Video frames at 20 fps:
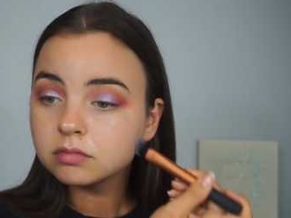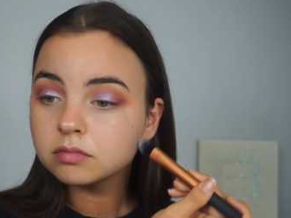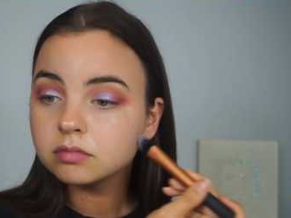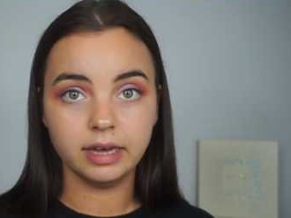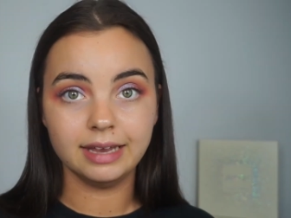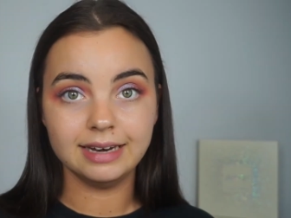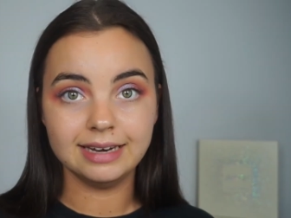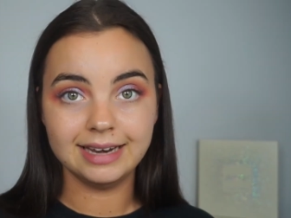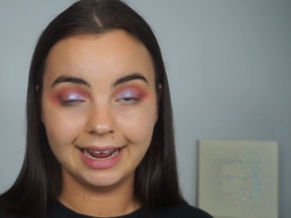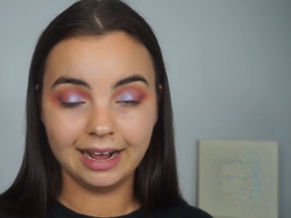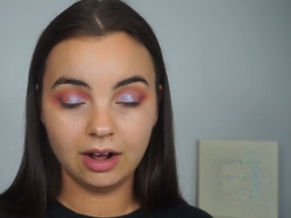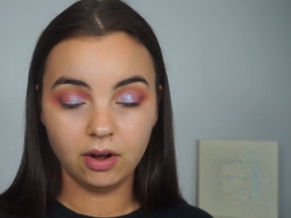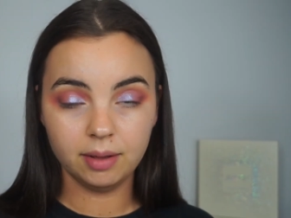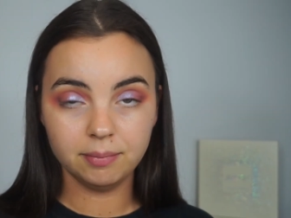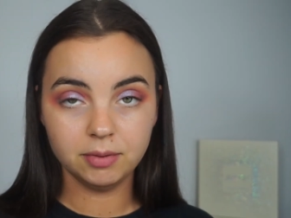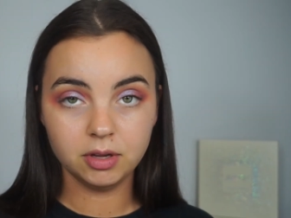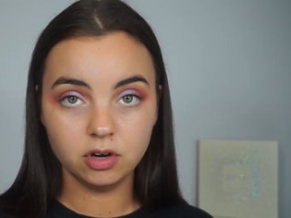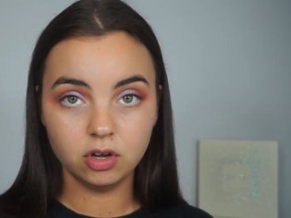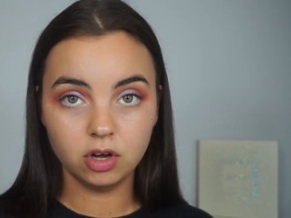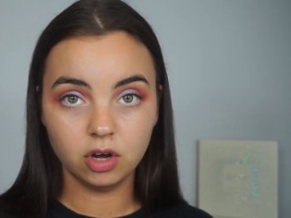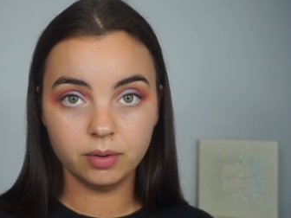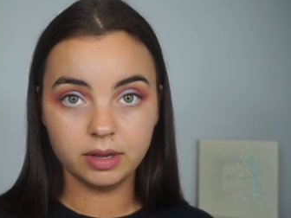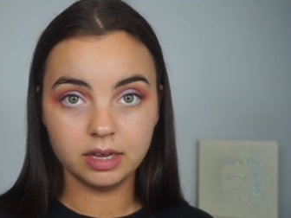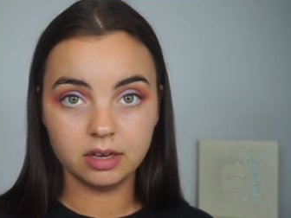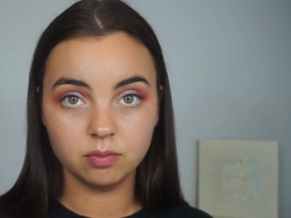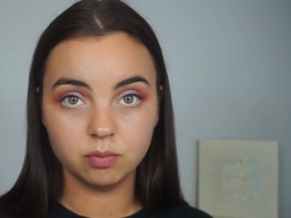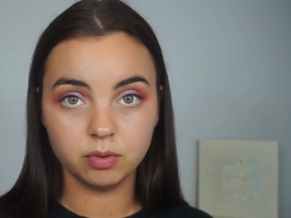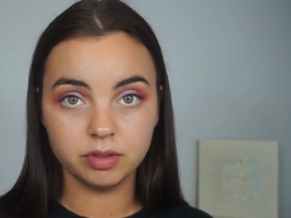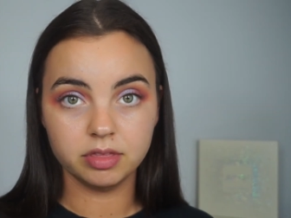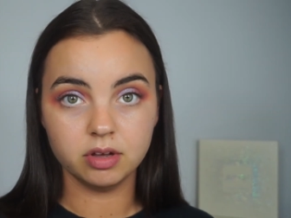Okay, now I'm gonna go
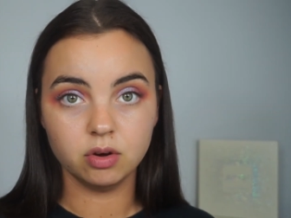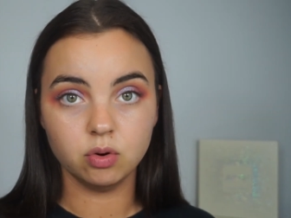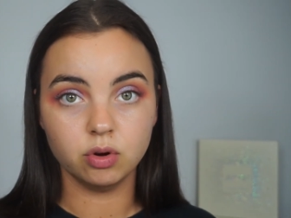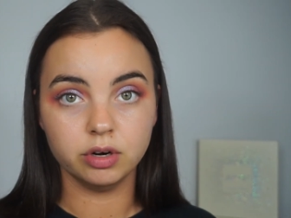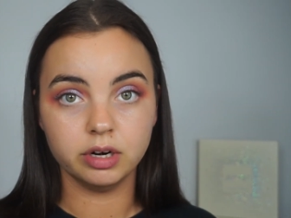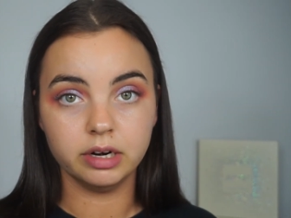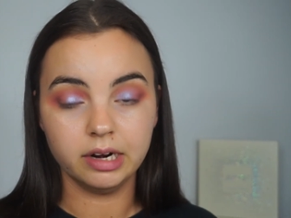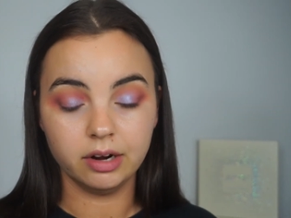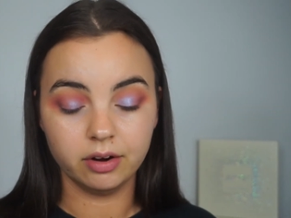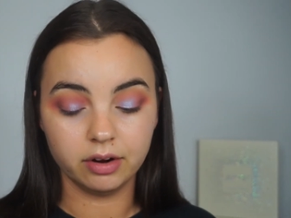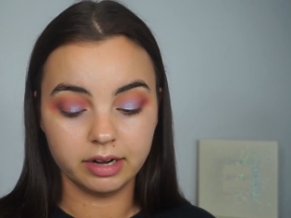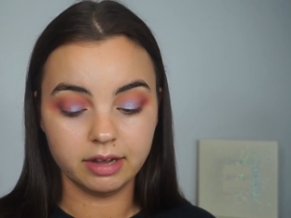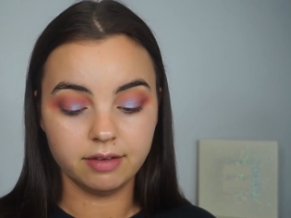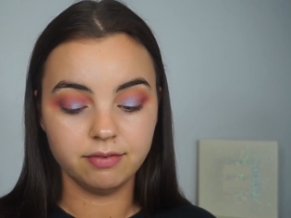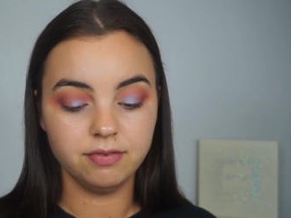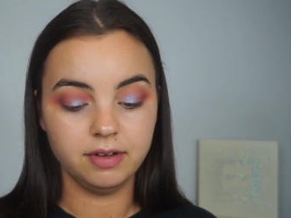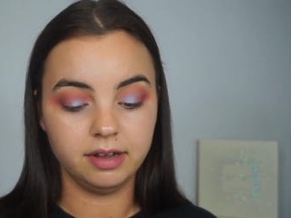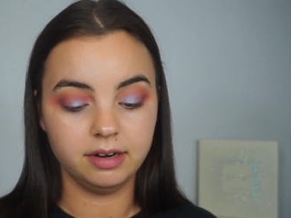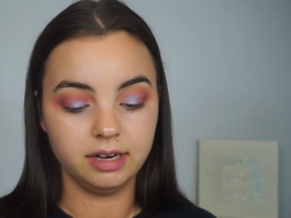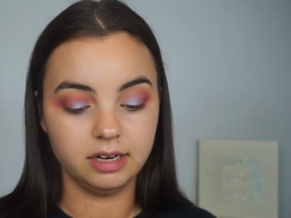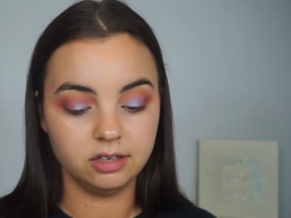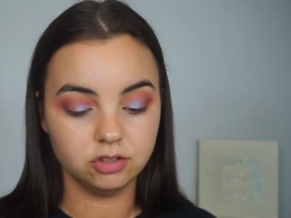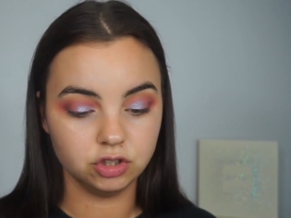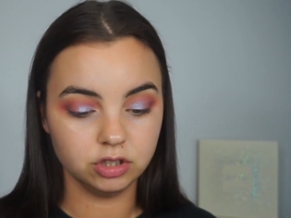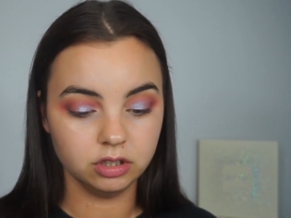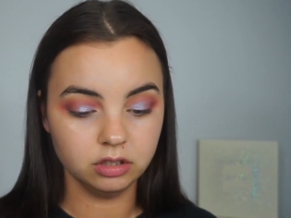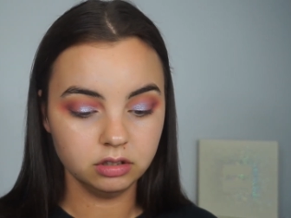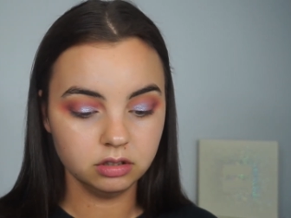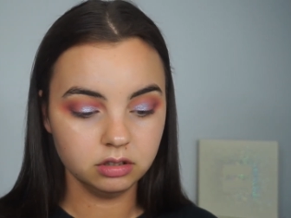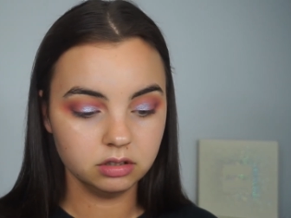in with the Ordinary
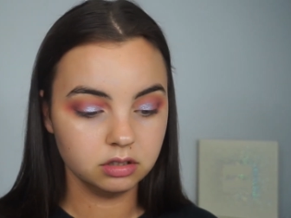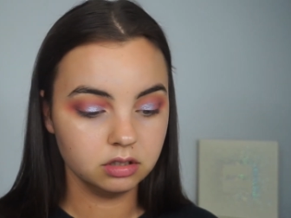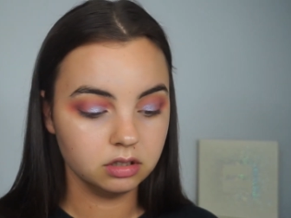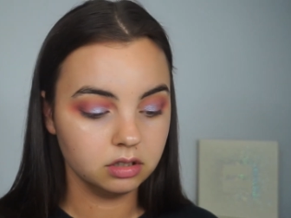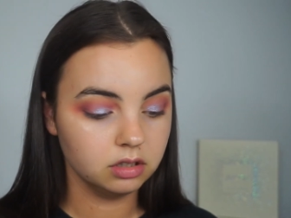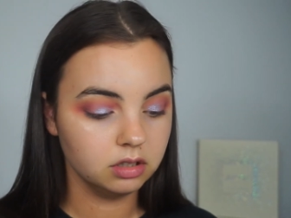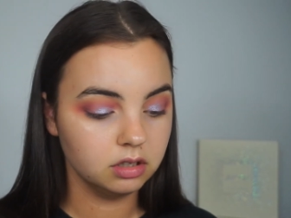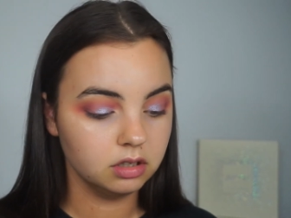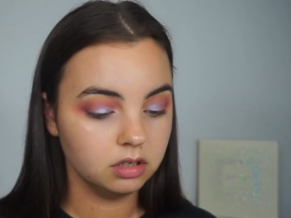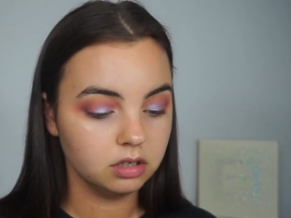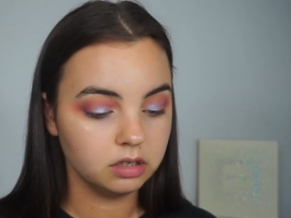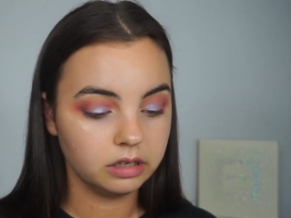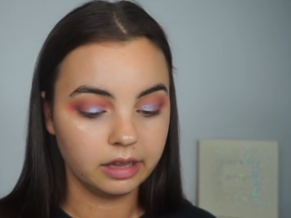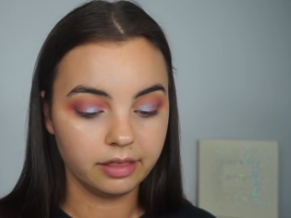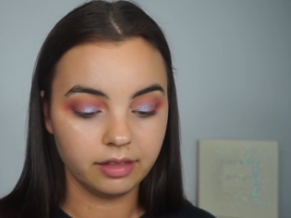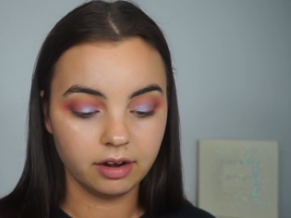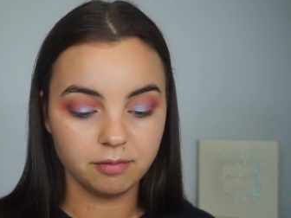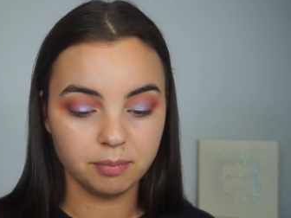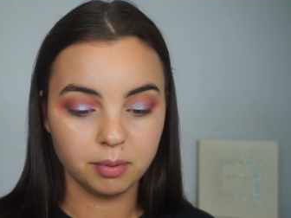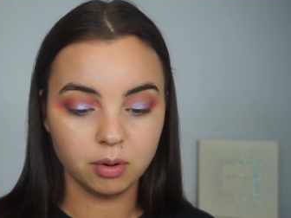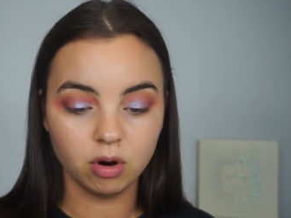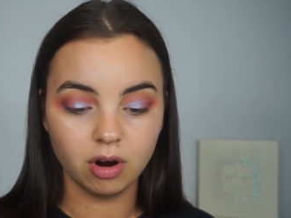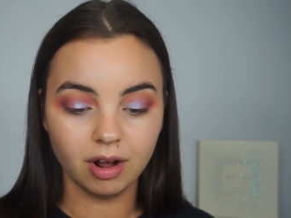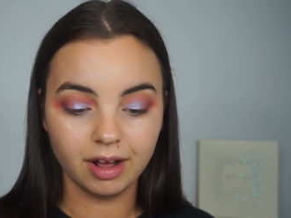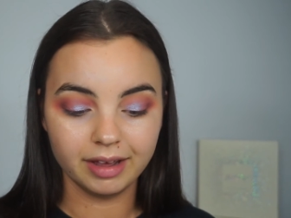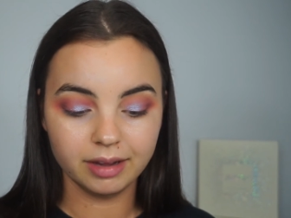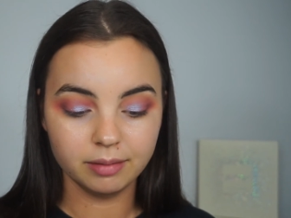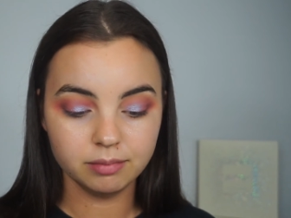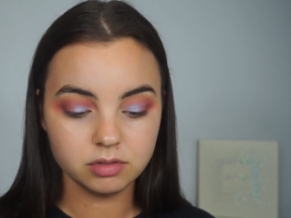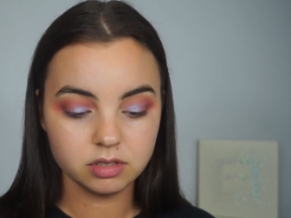foundation. Now they've
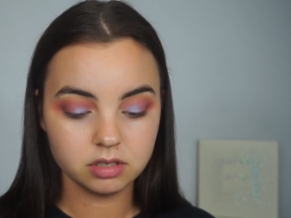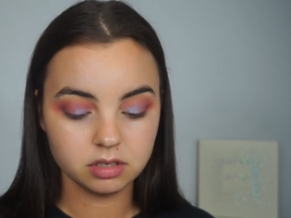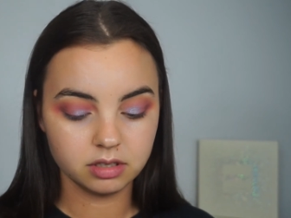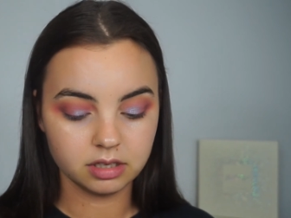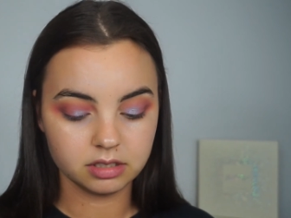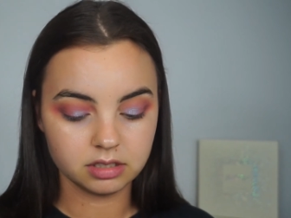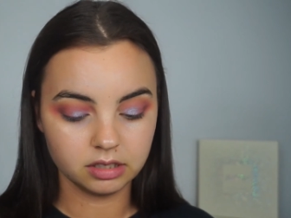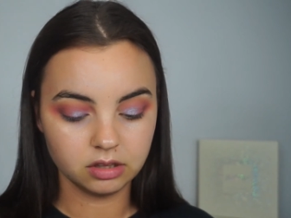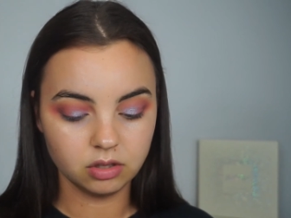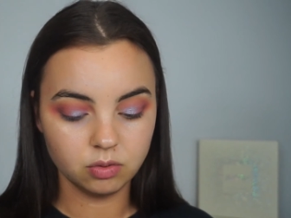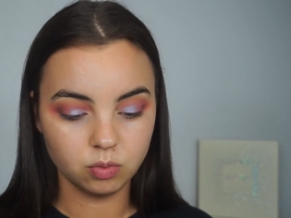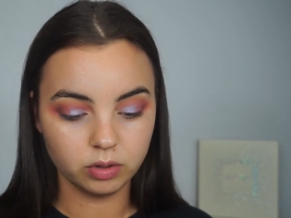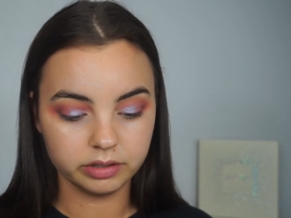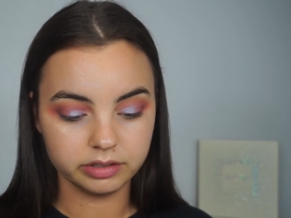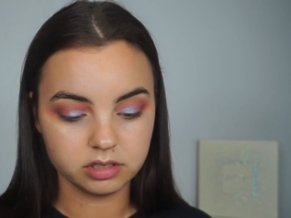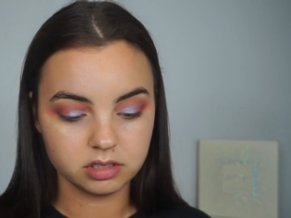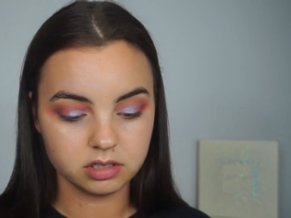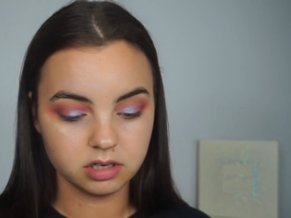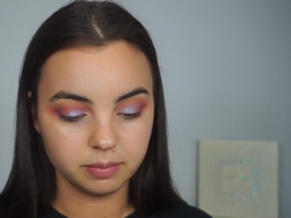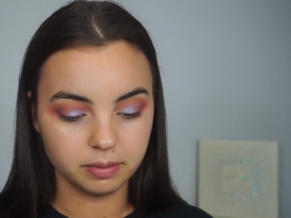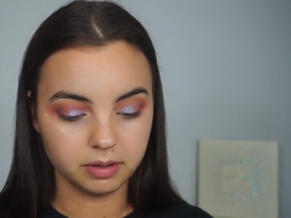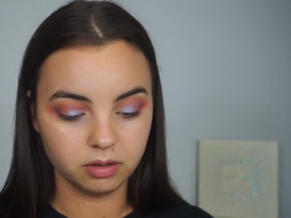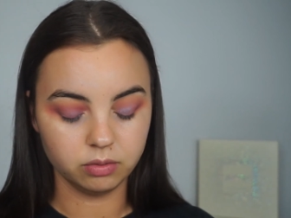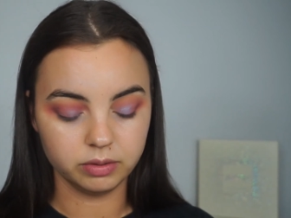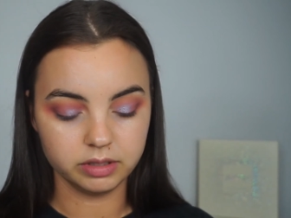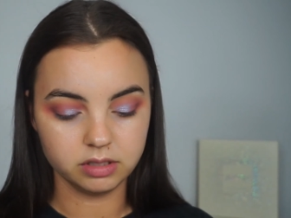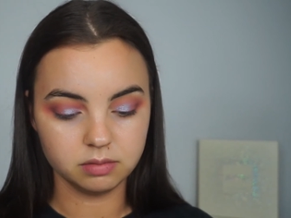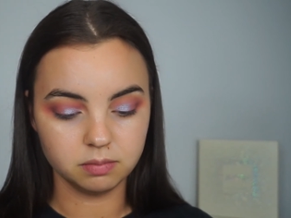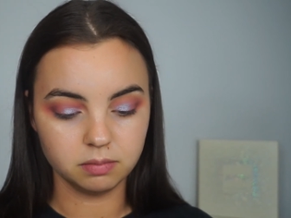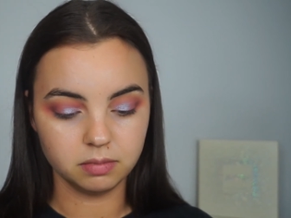primed. It's like the one step I
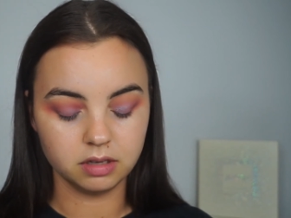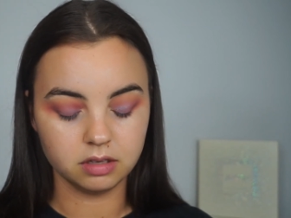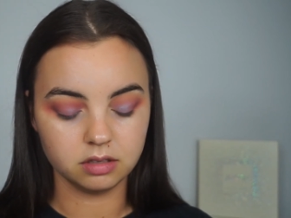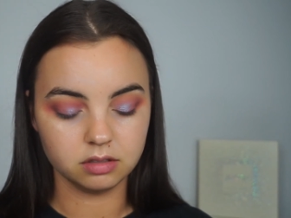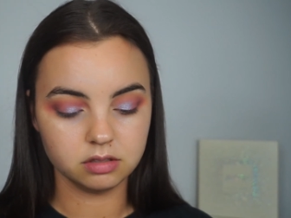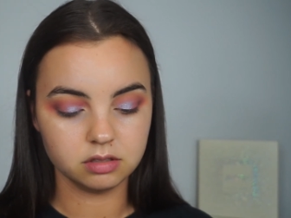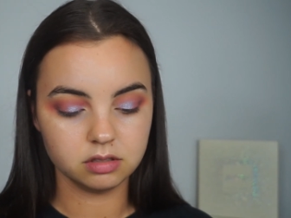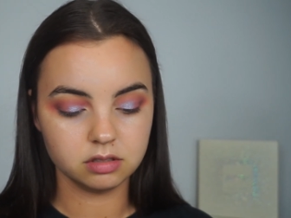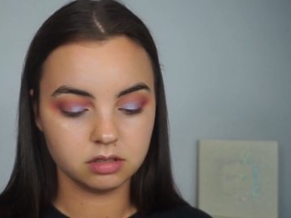always miss.